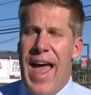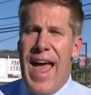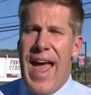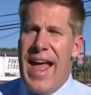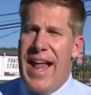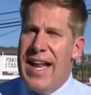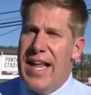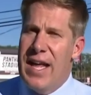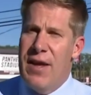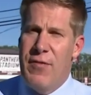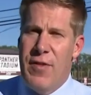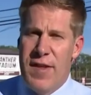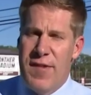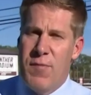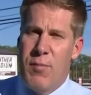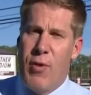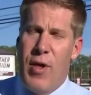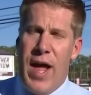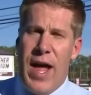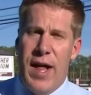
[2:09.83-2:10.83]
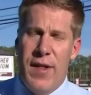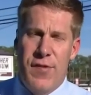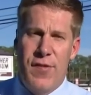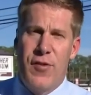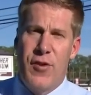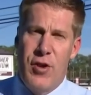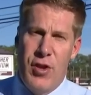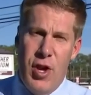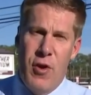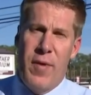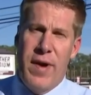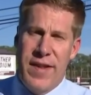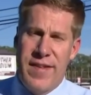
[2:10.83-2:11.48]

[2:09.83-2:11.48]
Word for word: any of these plans so you know